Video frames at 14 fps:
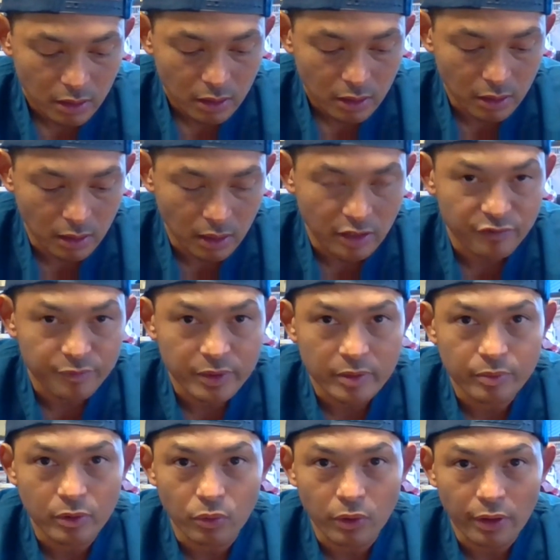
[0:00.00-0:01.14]
a lot of
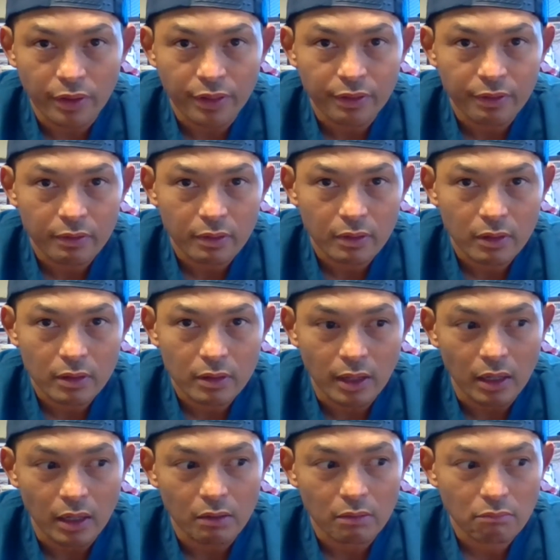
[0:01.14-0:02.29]
people with
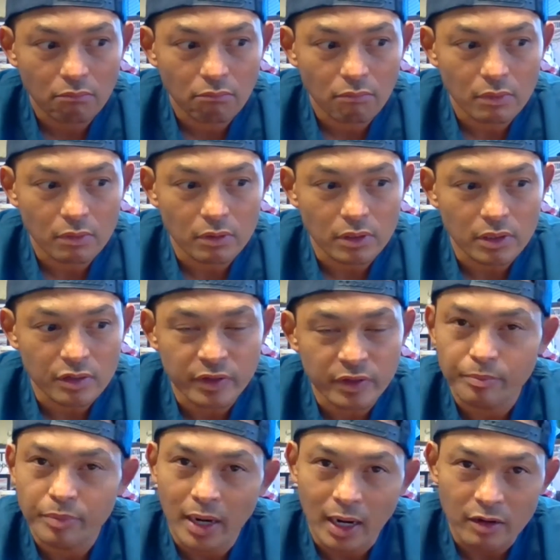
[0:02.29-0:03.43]
that lived in
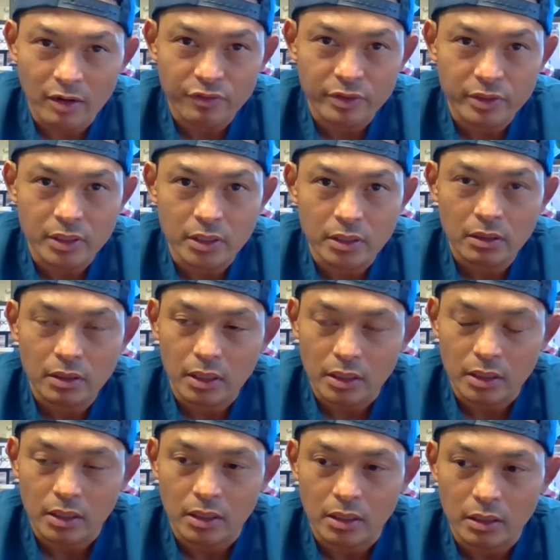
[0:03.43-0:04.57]
poverty,
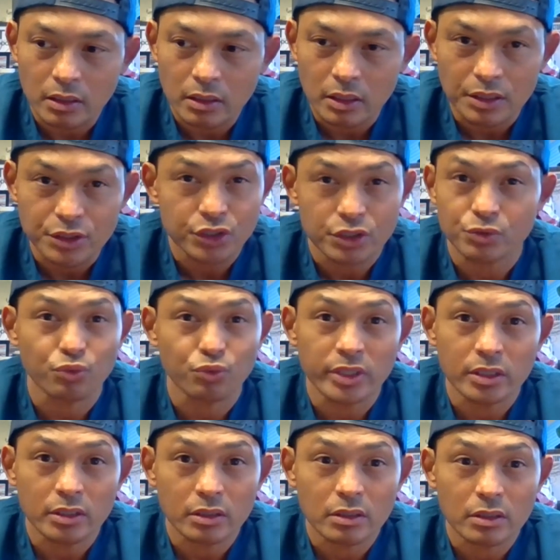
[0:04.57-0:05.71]
and it's just
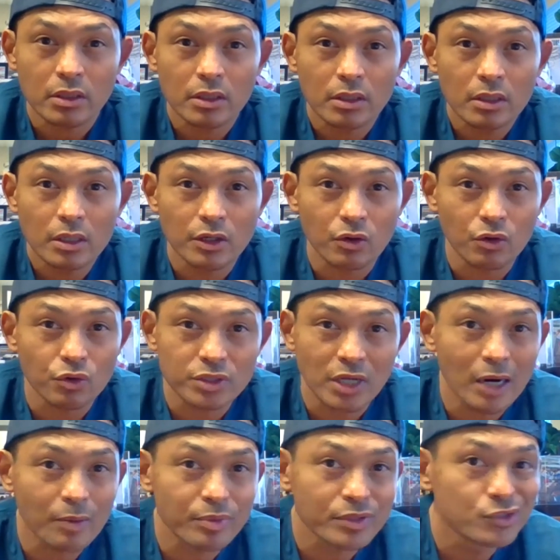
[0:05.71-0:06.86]
real. You know, those
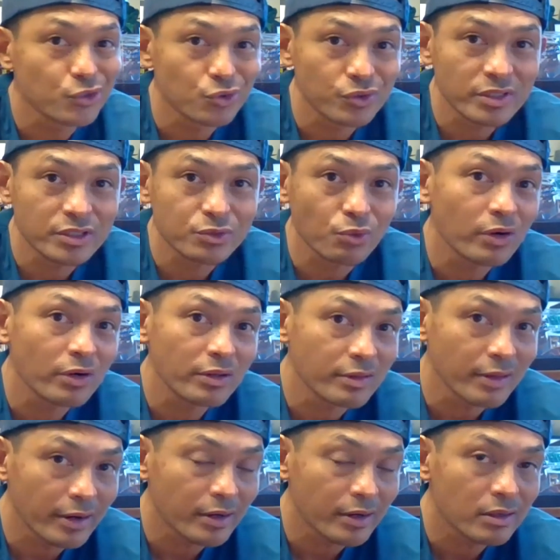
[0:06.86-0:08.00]
opportunities weren't
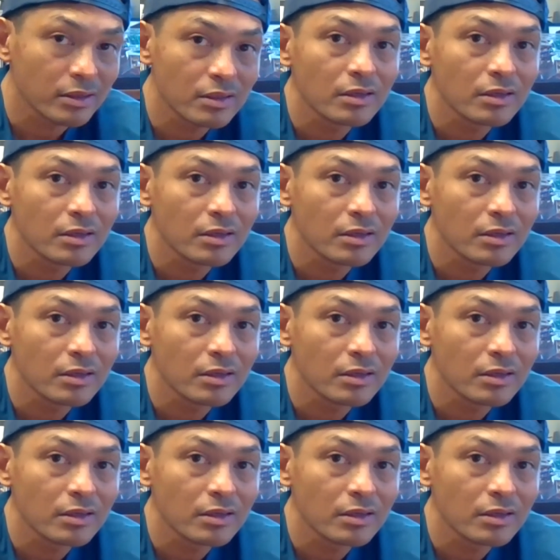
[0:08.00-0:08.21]
there.